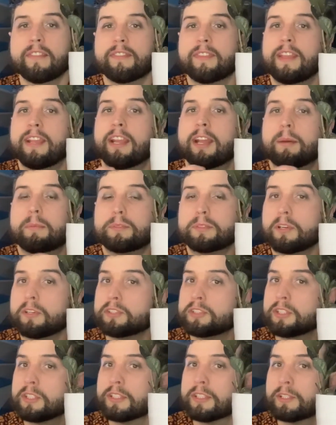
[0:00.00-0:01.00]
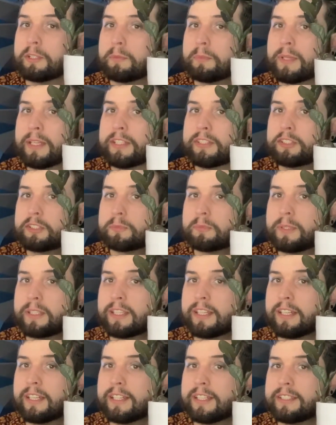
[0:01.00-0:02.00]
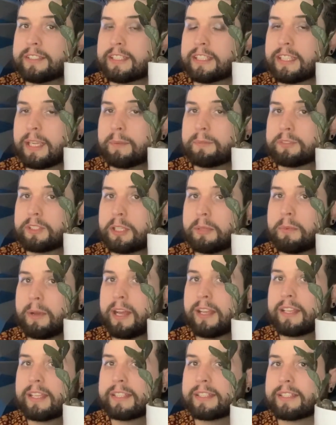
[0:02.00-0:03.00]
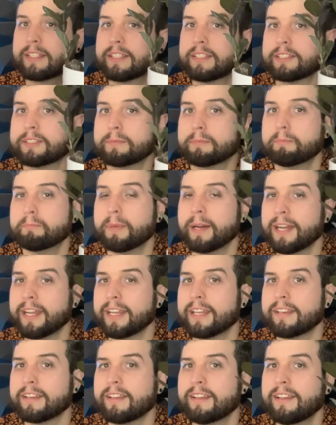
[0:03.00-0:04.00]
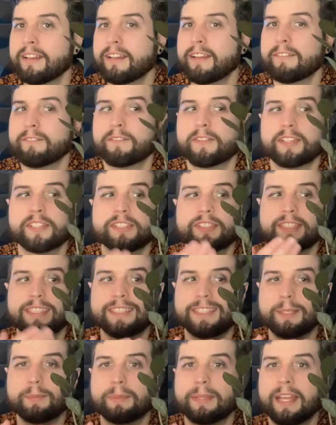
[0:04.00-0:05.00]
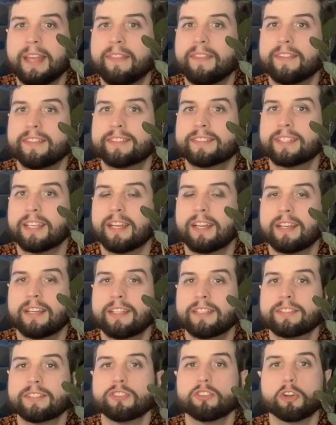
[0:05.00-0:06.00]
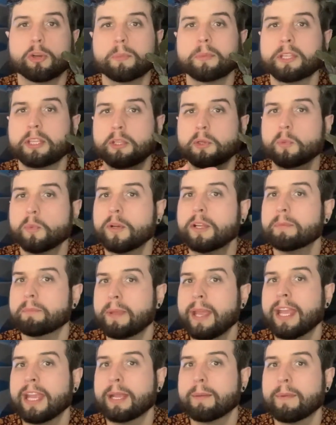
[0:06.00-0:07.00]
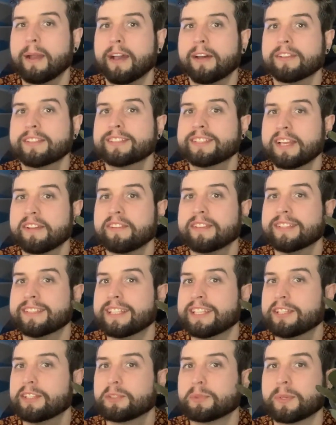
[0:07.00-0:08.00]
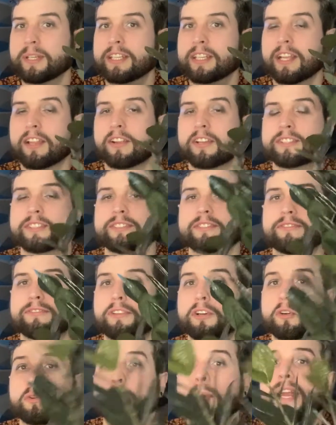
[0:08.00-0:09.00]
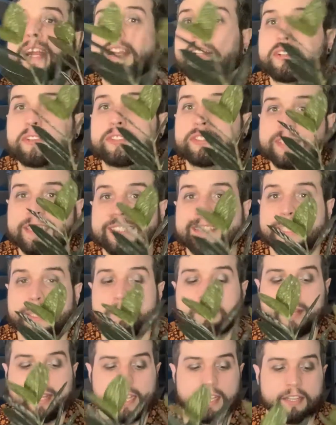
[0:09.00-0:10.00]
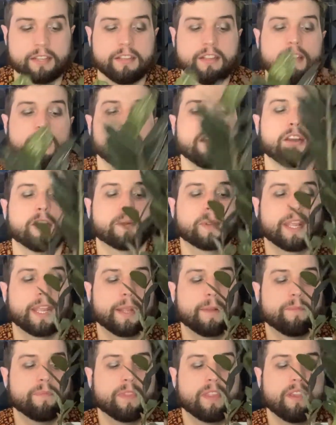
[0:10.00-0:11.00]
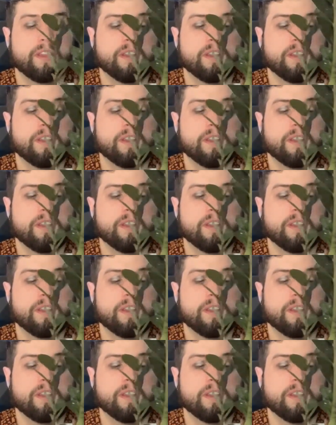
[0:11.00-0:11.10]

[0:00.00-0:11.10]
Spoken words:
They upcharge you a little bit just because it comes in a pot like this, but for a ZZ plant this size, normally you would pay about $17 to $20 for a regular ZZ plant, okay?